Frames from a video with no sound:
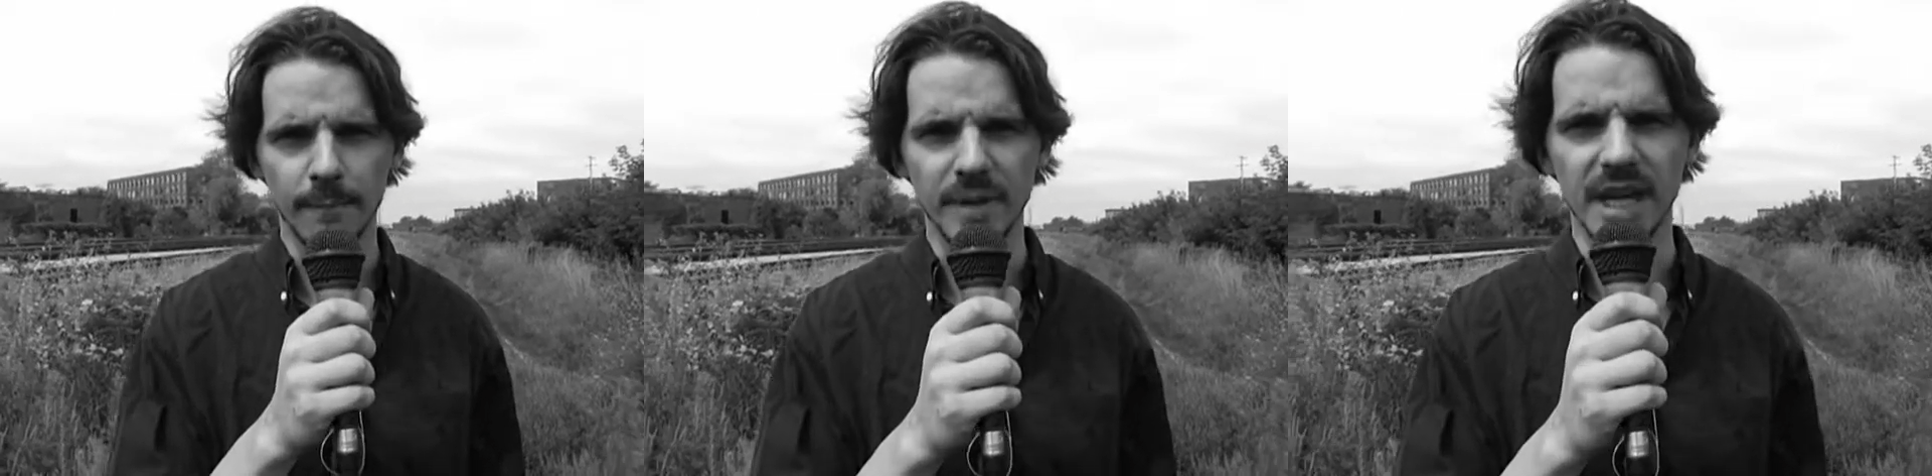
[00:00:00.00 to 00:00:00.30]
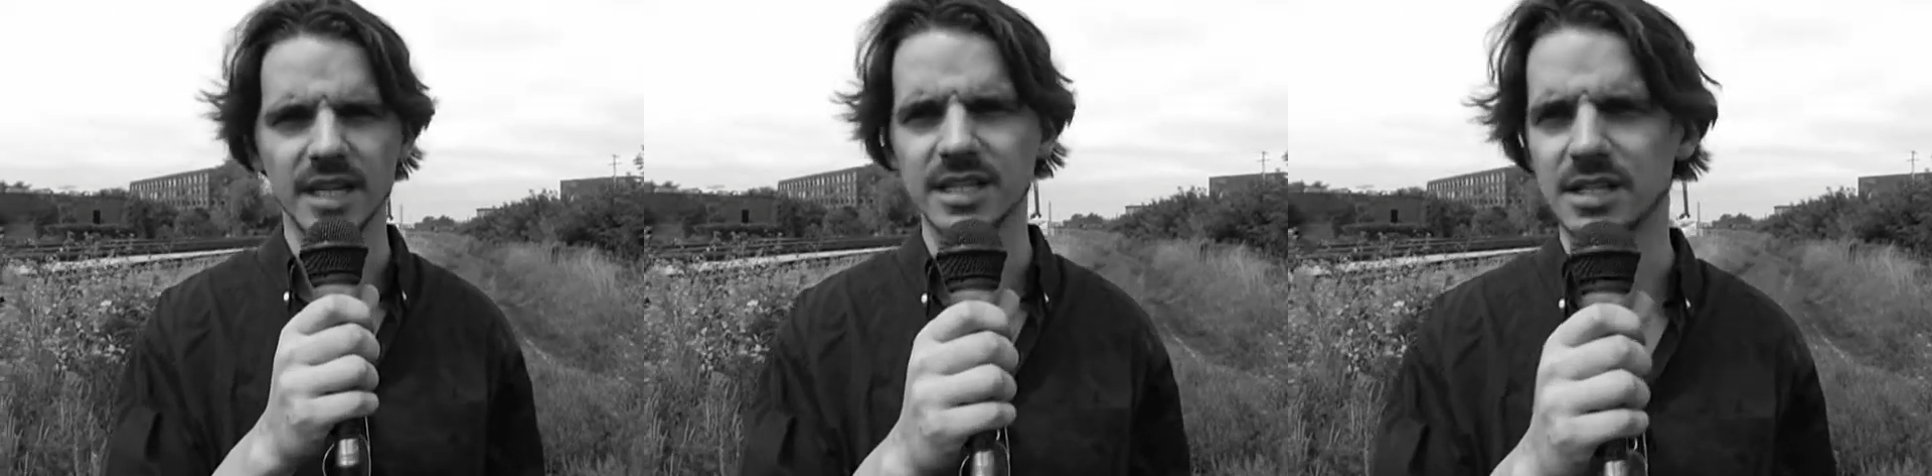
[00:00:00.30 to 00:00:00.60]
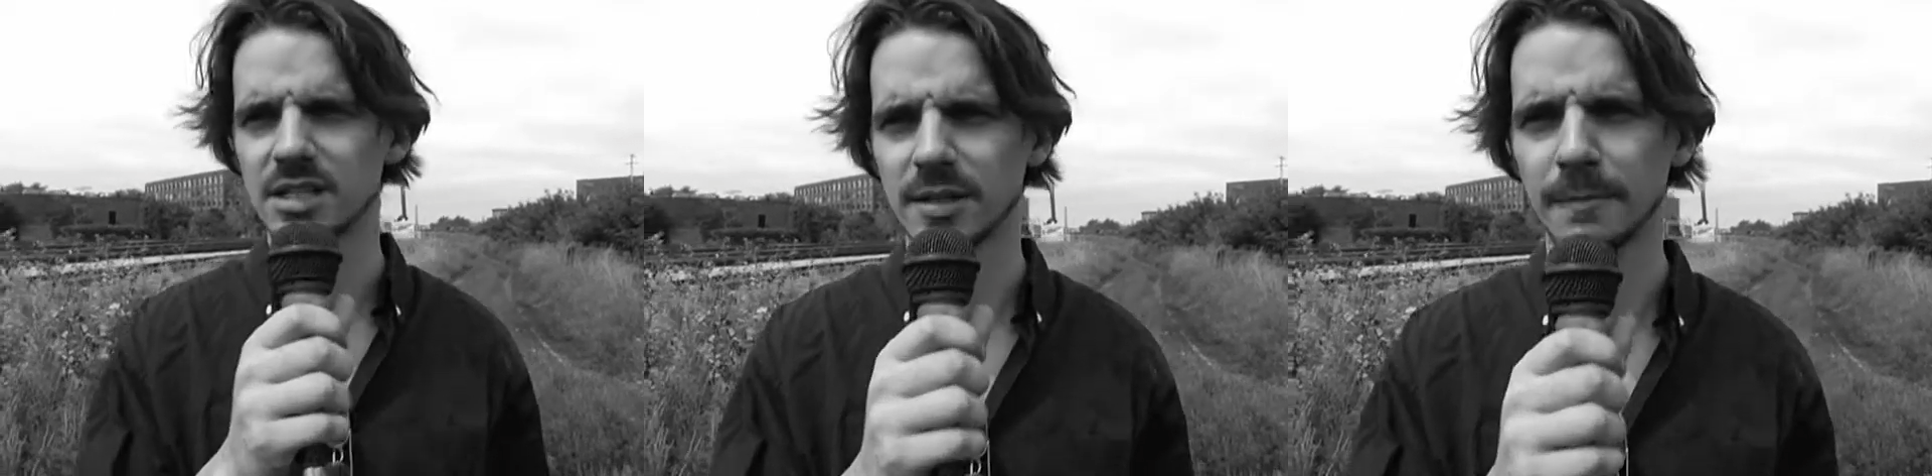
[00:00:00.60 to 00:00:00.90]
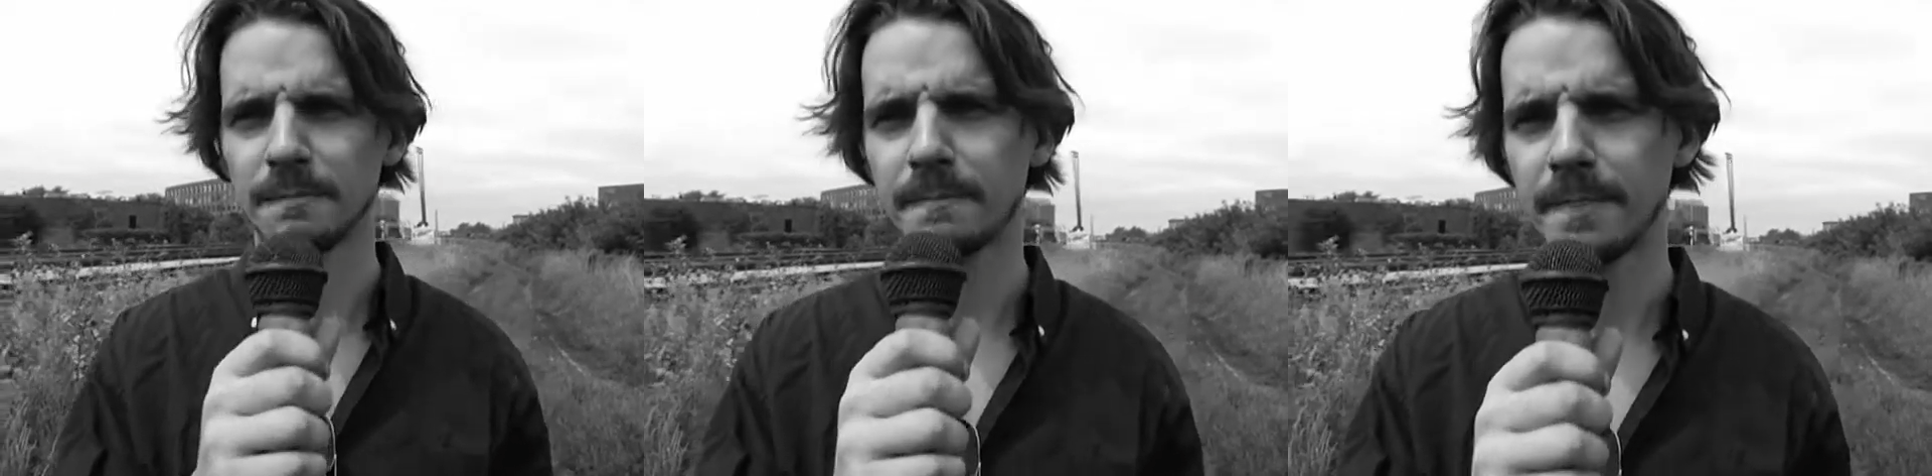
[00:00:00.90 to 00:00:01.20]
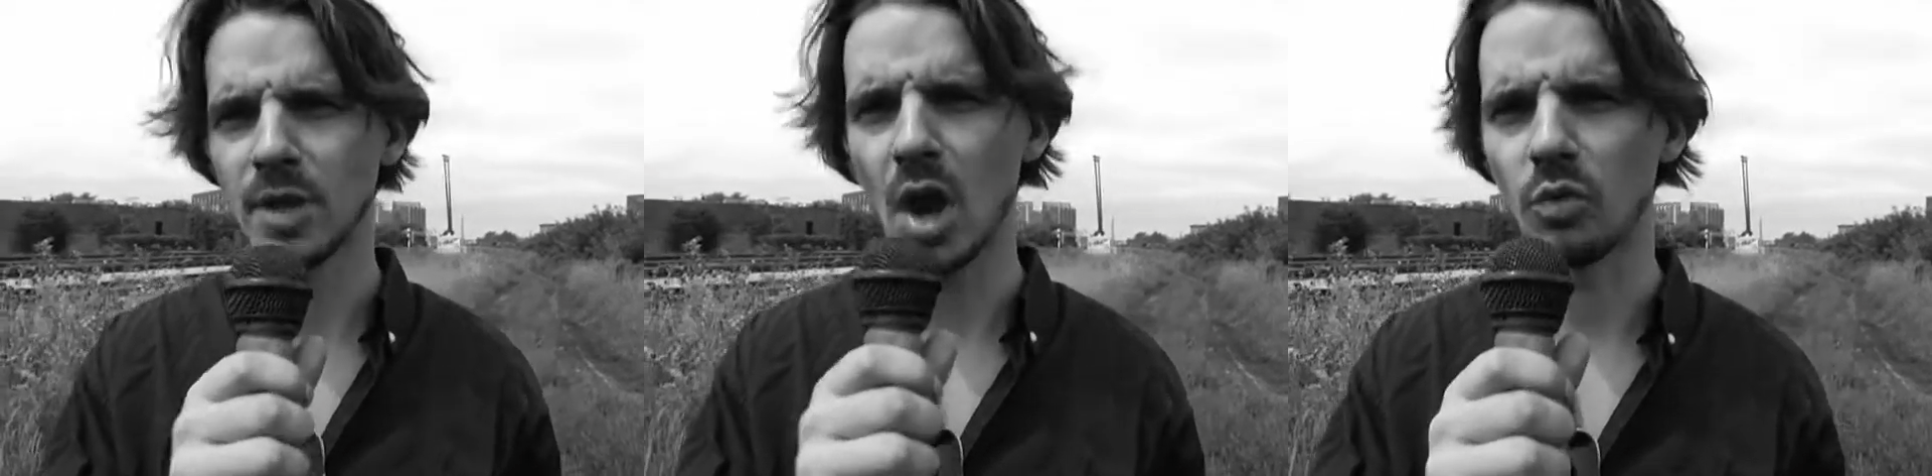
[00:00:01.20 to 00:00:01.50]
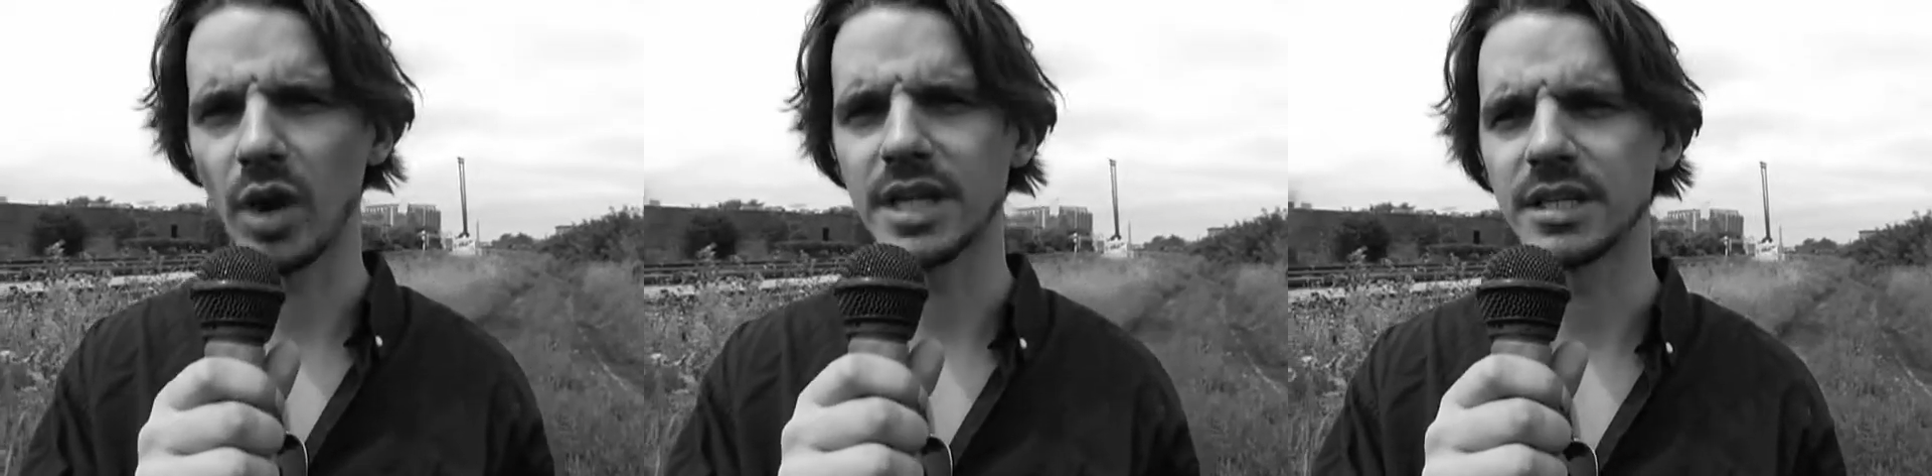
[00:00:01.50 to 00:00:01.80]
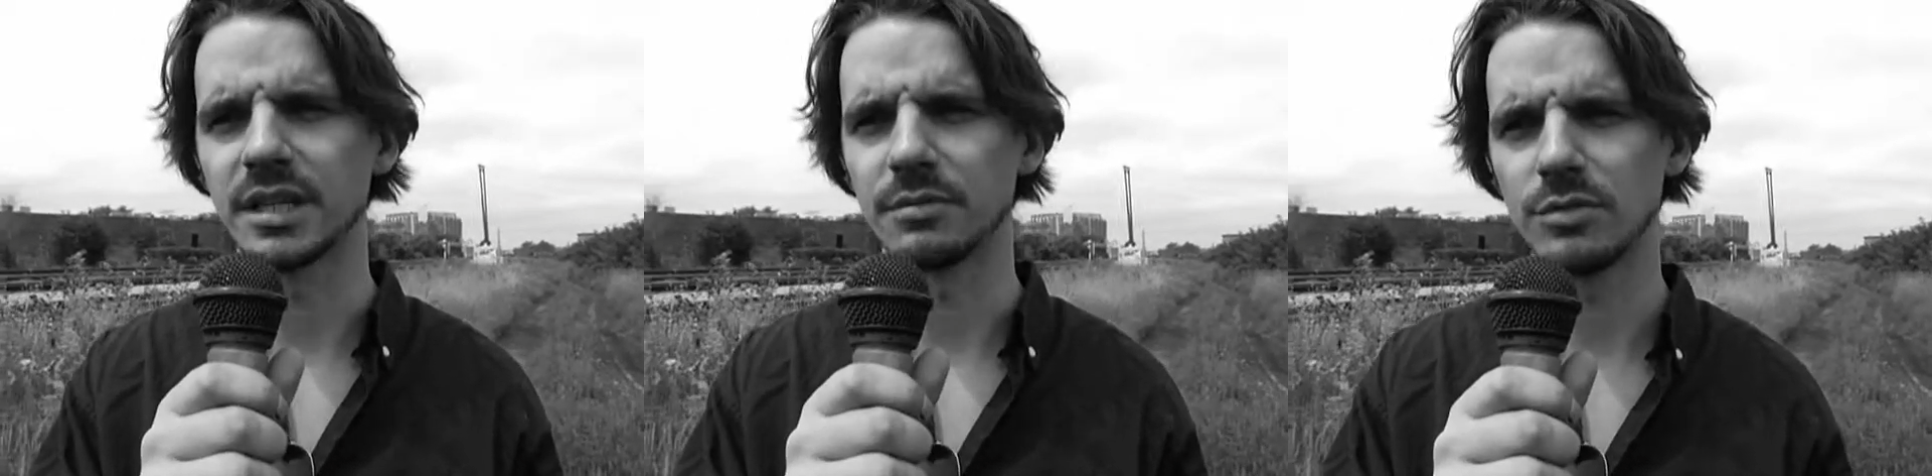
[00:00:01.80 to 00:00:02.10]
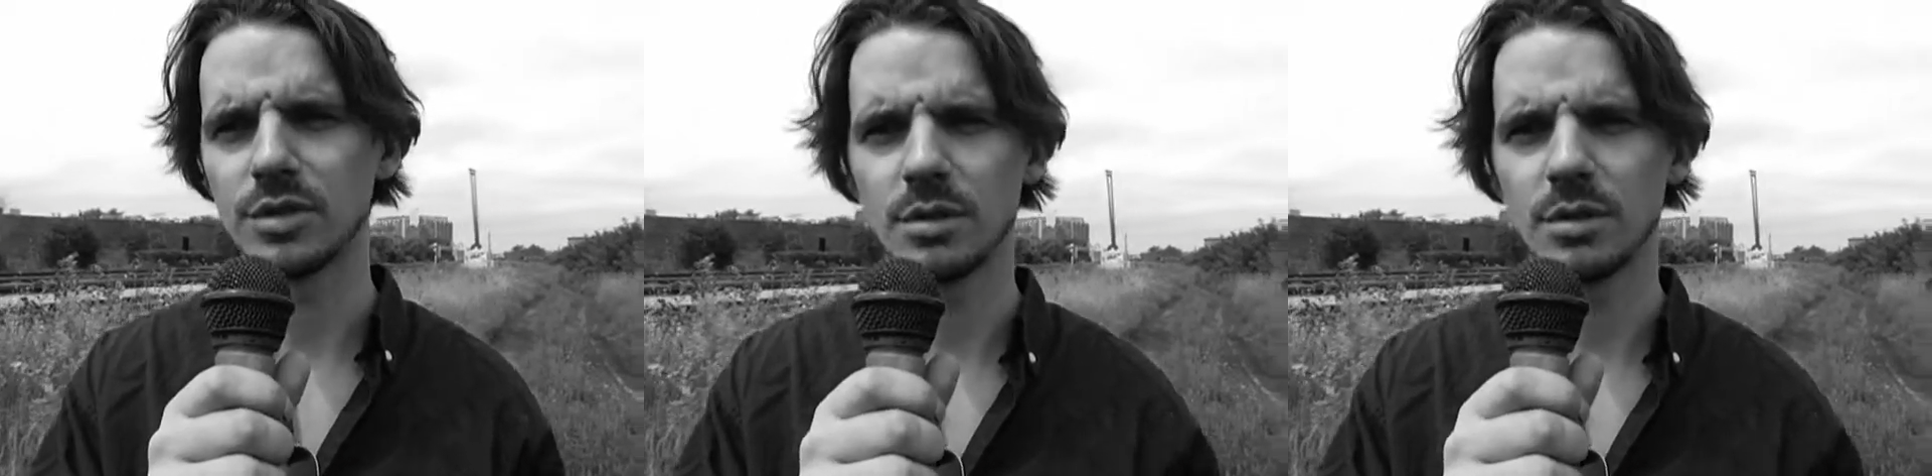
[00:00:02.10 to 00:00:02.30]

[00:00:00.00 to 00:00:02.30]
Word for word: because it's not right to